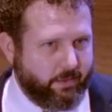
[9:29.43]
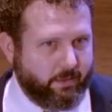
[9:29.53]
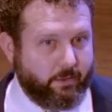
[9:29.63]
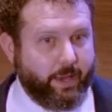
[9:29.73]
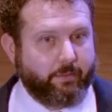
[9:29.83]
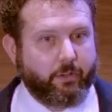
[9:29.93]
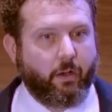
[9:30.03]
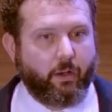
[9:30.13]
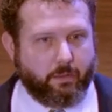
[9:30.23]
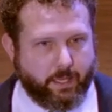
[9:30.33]
You have to
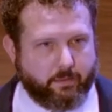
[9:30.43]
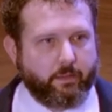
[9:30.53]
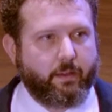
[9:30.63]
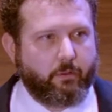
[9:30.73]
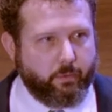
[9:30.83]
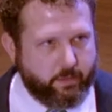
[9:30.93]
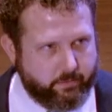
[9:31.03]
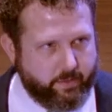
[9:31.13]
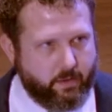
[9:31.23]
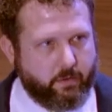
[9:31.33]
automate and create a
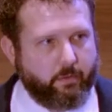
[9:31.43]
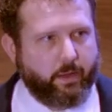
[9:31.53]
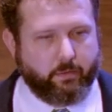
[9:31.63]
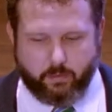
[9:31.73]
standard around